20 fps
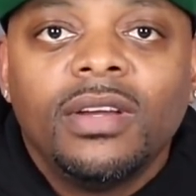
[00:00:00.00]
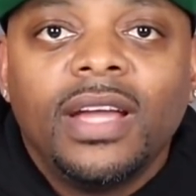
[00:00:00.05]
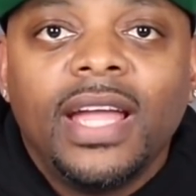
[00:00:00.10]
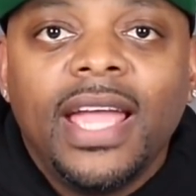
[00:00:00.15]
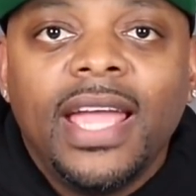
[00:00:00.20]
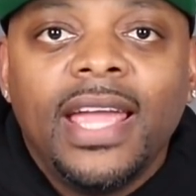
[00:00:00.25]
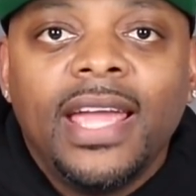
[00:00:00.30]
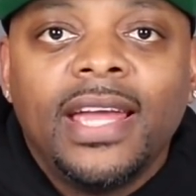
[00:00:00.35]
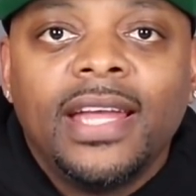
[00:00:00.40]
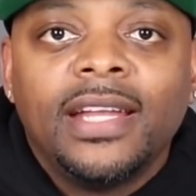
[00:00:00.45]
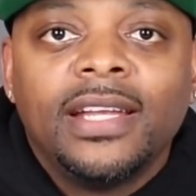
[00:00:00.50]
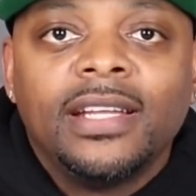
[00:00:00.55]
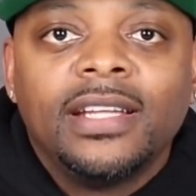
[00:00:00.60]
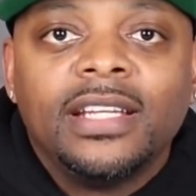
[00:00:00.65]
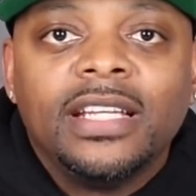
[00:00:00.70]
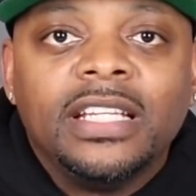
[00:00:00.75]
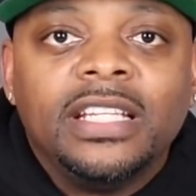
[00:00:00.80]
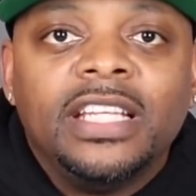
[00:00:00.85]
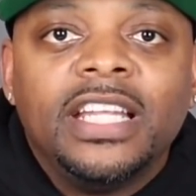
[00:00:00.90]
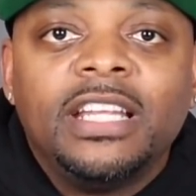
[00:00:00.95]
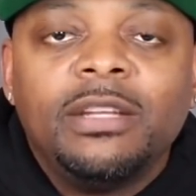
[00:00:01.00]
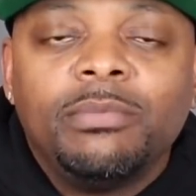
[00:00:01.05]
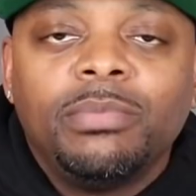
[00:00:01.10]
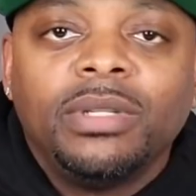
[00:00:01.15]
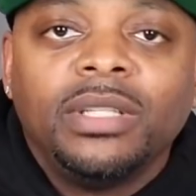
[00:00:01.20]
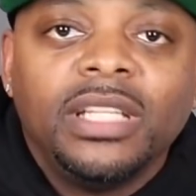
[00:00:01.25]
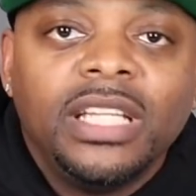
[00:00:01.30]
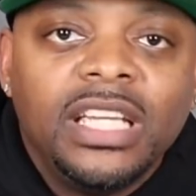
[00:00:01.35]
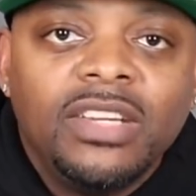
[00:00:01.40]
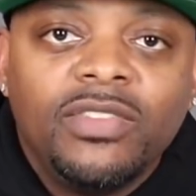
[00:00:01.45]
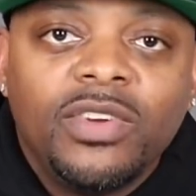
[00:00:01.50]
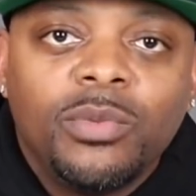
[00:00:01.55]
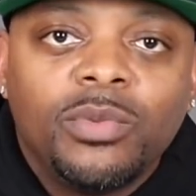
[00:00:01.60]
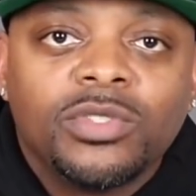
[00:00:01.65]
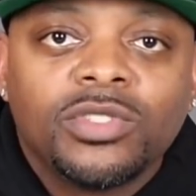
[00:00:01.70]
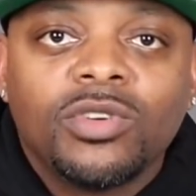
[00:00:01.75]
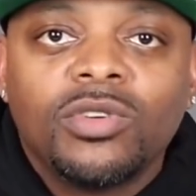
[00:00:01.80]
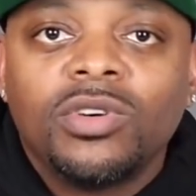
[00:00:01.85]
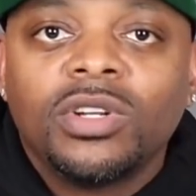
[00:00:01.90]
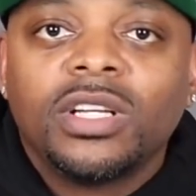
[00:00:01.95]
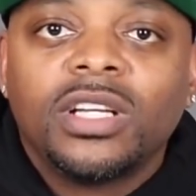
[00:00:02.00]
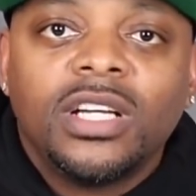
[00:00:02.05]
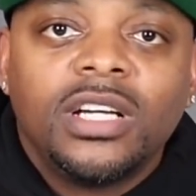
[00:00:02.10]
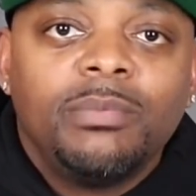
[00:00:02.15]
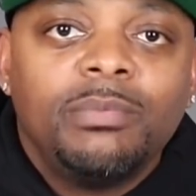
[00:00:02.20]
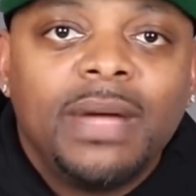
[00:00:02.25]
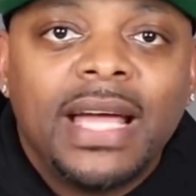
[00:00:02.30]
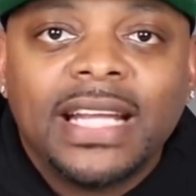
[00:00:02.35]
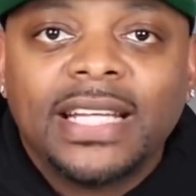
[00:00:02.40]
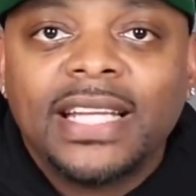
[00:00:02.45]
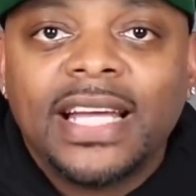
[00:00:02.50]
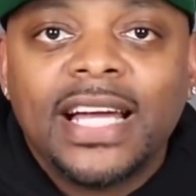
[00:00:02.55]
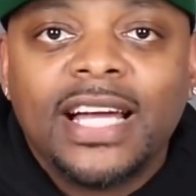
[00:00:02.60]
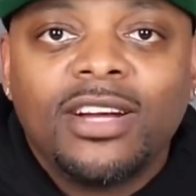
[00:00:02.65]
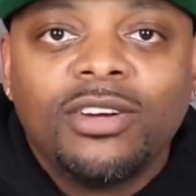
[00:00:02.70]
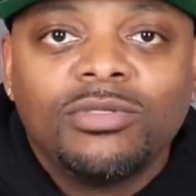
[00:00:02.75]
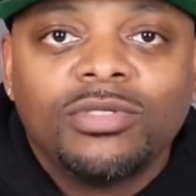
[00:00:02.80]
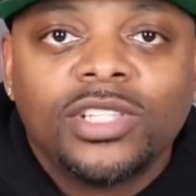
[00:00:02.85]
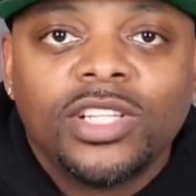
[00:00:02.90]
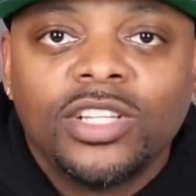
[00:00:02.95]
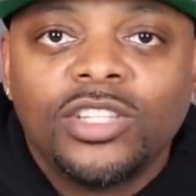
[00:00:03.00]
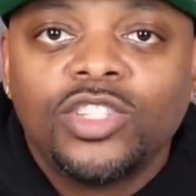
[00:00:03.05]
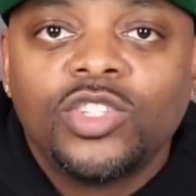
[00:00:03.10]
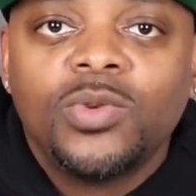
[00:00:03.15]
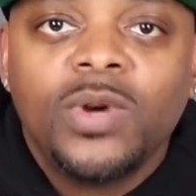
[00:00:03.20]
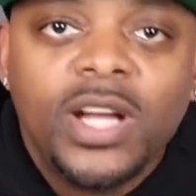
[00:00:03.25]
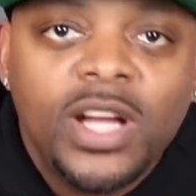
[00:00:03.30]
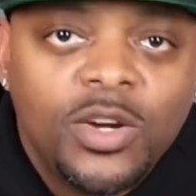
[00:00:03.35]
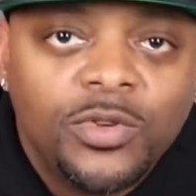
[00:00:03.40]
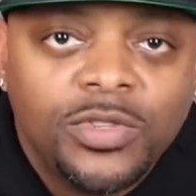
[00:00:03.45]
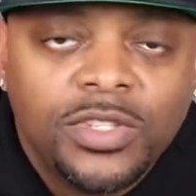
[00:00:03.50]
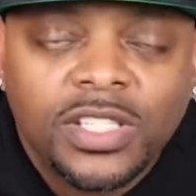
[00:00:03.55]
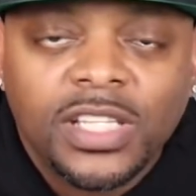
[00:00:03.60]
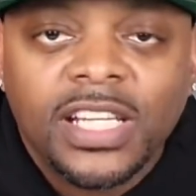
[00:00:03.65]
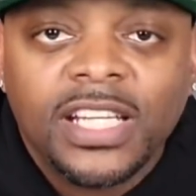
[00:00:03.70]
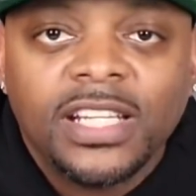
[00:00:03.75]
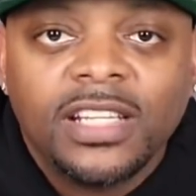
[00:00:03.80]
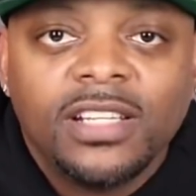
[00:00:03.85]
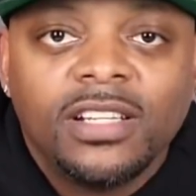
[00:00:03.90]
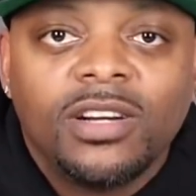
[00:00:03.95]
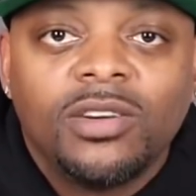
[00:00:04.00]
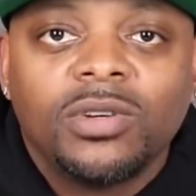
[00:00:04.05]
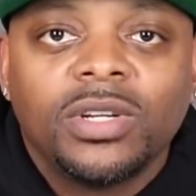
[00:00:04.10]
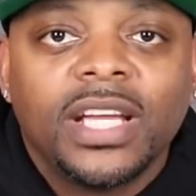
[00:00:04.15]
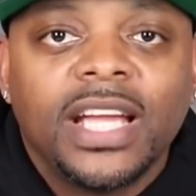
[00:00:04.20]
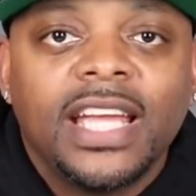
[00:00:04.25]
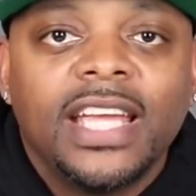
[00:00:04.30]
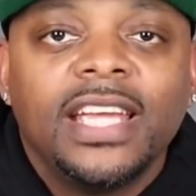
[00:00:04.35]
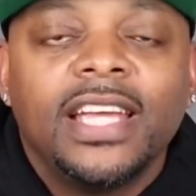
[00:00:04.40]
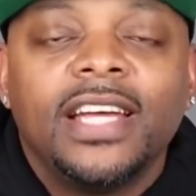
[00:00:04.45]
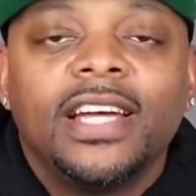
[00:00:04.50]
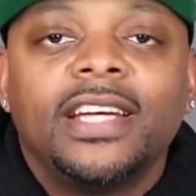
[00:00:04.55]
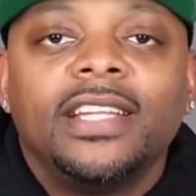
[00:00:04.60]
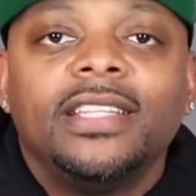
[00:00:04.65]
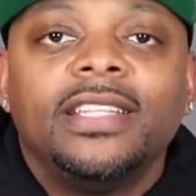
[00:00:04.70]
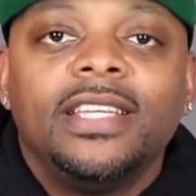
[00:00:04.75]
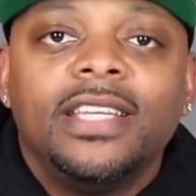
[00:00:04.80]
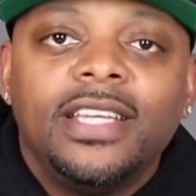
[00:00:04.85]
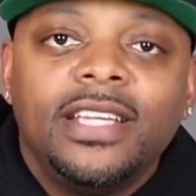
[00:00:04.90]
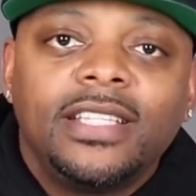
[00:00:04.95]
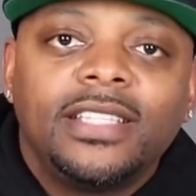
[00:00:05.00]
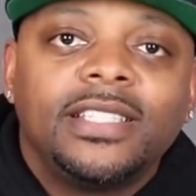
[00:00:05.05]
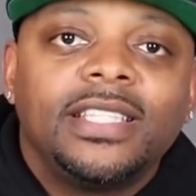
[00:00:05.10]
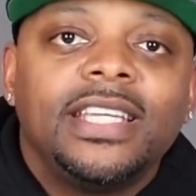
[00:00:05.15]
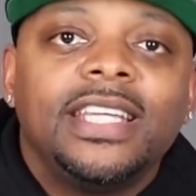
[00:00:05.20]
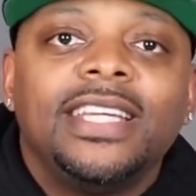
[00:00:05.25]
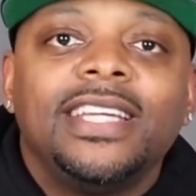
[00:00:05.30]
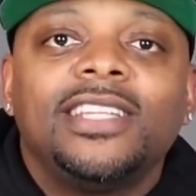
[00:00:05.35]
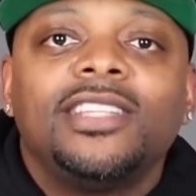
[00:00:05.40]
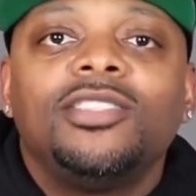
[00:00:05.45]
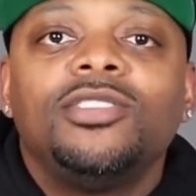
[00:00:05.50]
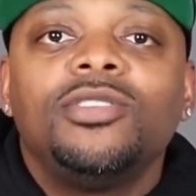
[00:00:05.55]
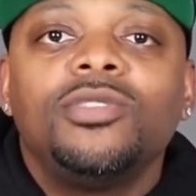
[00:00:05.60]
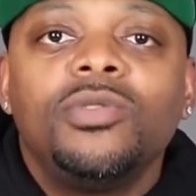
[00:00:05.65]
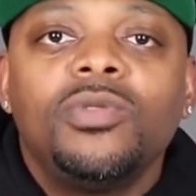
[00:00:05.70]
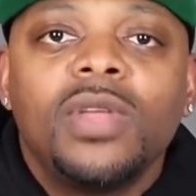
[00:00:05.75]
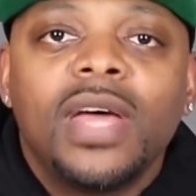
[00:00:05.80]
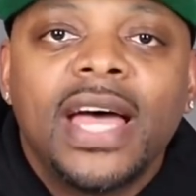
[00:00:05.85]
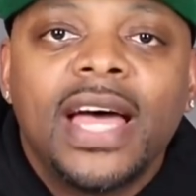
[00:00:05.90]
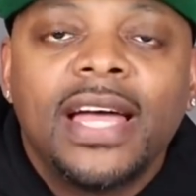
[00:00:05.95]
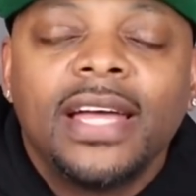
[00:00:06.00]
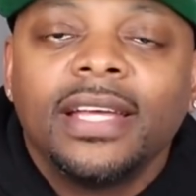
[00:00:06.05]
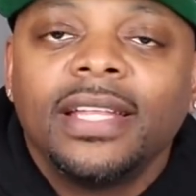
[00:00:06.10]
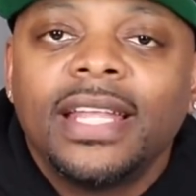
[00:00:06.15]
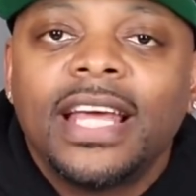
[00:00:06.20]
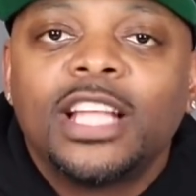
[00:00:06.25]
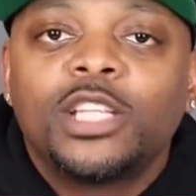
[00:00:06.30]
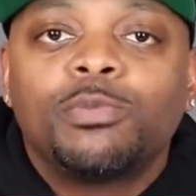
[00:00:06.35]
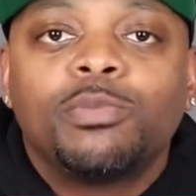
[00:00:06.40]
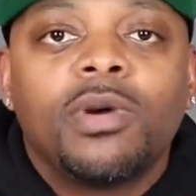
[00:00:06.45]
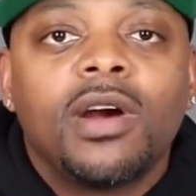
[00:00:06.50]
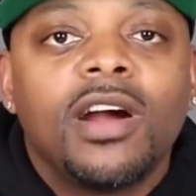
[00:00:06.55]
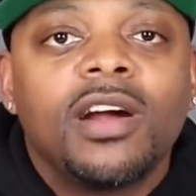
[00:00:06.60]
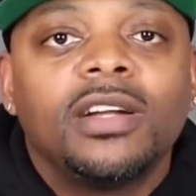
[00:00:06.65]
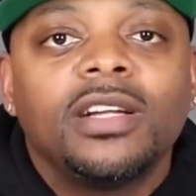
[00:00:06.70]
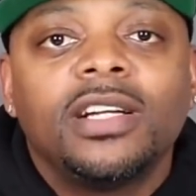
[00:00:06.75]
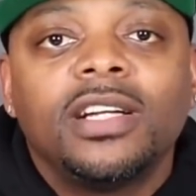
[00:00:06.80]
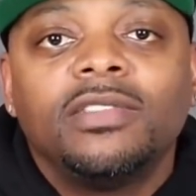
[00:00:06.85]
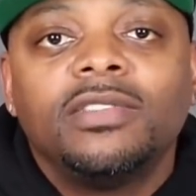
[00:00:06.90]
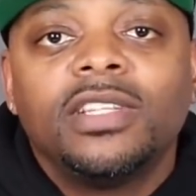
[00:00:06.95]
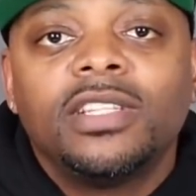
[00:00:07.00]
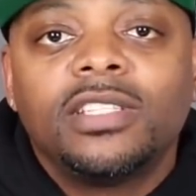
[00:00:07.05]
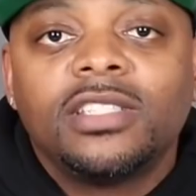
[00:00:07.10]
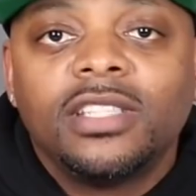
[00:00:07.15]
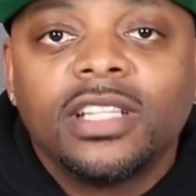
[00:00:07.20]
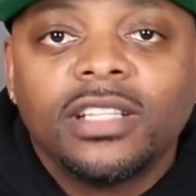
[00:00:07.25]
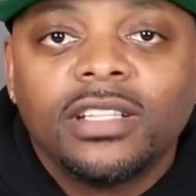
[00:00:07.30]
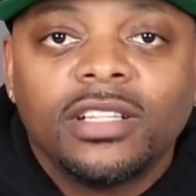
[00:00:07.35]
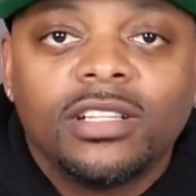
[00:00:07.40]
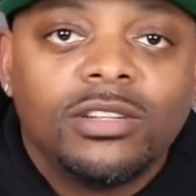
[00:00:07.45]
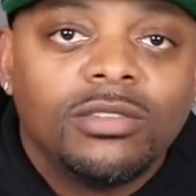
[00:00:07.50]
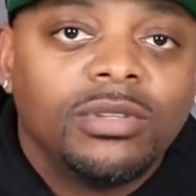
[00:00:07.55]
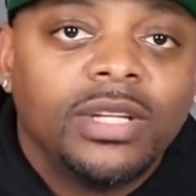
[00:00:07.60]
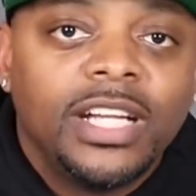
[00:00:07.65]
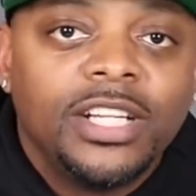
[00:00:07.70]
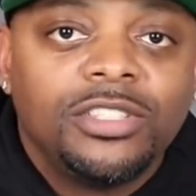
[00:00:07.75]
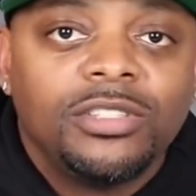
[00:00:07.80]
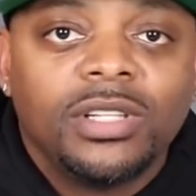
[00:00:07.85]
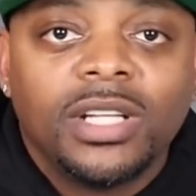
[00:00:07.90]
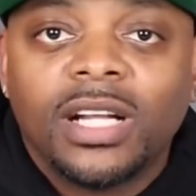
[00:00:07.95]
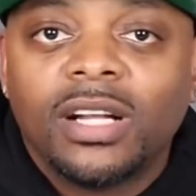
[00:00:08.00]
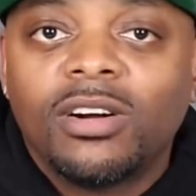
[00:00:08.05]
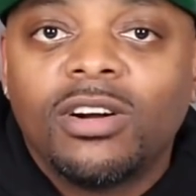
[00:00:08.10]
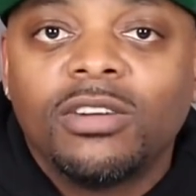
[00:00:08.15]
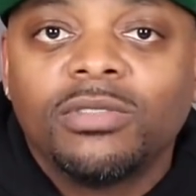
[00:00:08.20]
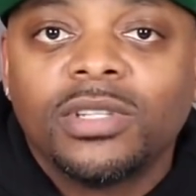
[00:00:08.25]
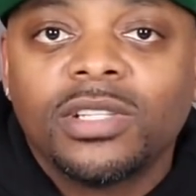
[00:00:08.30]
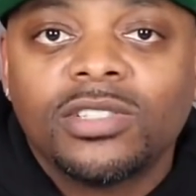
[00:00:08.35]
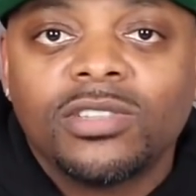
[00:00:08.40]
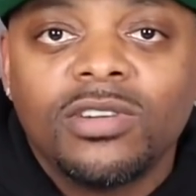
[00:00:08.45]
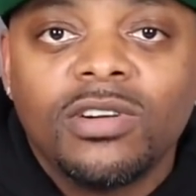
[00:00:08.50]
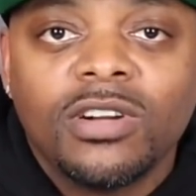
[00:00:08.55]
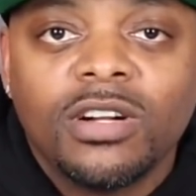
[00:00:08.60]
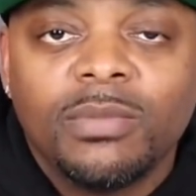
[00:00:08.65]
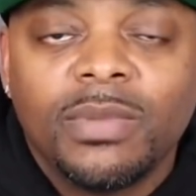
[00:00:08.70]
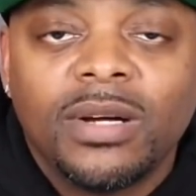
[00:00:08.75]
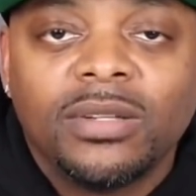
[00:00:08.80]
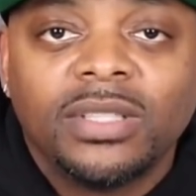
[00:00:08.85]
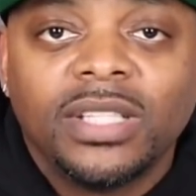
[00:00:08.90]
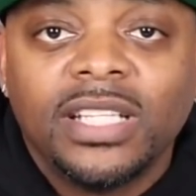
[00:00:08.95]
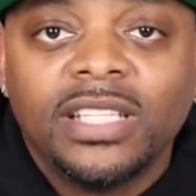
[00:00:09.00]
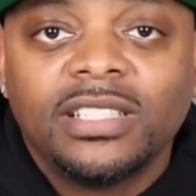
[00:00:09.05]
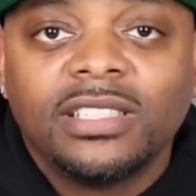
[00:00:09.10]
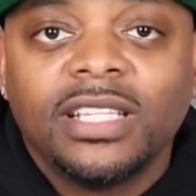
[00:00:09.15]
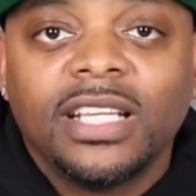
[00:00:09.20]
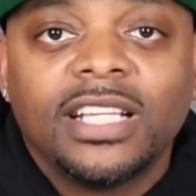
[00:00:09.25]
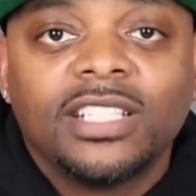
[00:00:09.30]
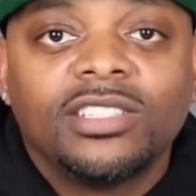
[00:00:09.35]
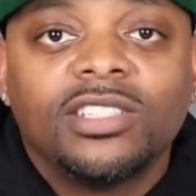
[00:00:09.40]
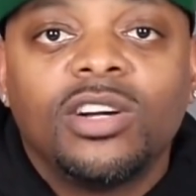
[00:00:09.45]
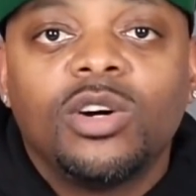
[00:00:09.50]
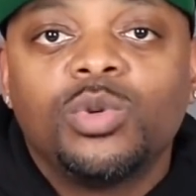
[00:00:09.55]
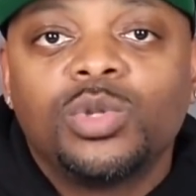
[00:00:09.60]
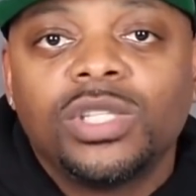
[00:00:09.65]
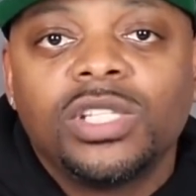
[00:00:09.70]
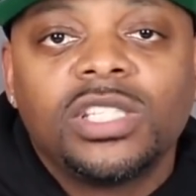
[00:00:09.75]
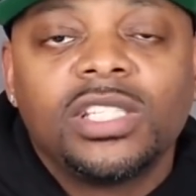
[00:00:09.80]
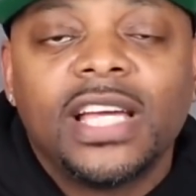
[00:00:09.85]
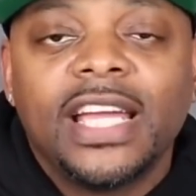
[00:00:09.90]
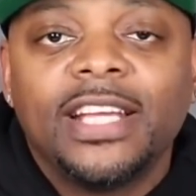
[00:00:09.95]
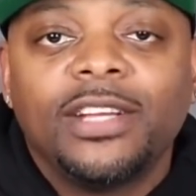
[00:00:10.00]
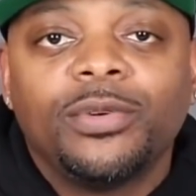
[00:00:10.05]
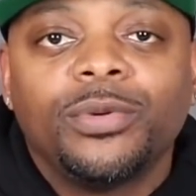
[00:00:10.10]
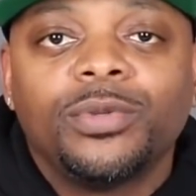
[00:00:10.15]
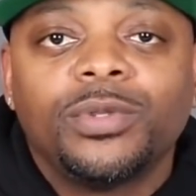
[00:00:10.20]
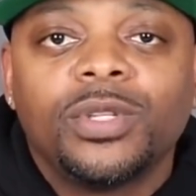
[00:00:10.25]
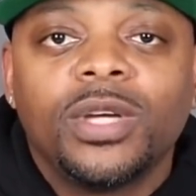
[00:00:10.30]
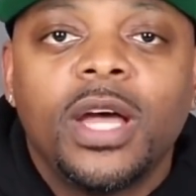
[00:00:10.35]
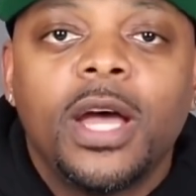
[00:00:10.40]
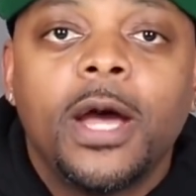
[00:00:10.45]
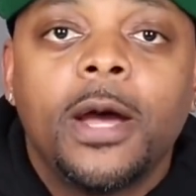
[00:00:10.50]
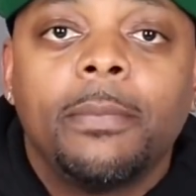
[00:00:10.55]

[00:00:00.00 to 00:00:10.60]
and didn't believe it was going to come back down to 12 cents. Okay, these things do that. That's part of the cyclical nature that I often talk about. These things goes in cycles.